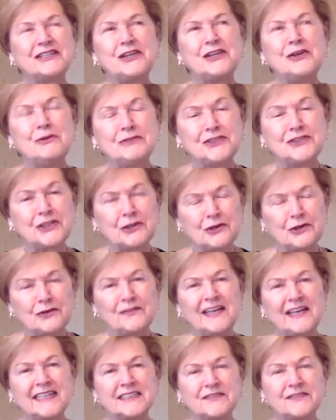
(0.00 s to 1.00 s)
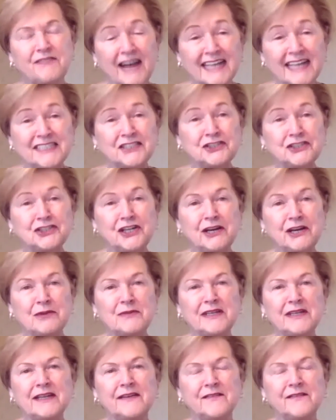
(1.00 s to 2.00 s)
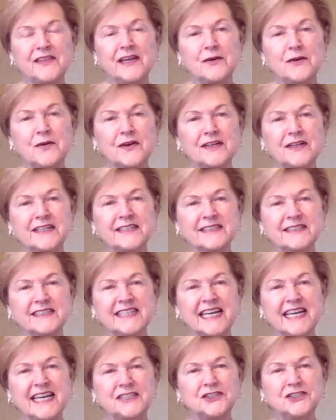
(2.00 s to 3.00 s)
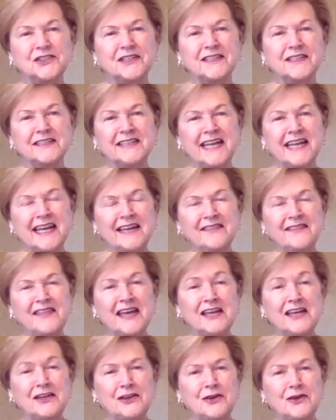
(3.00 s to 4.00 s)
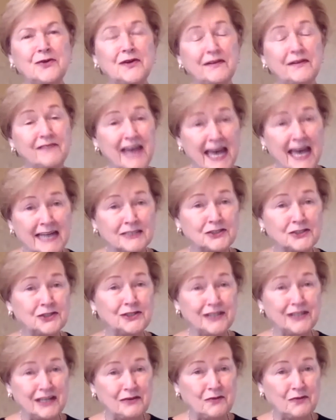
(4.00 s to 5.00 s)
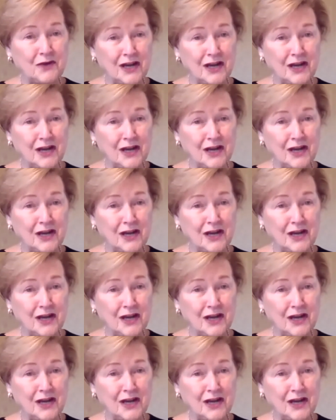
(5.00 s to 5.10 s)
you serve as vice chairman of the organization and that you have actually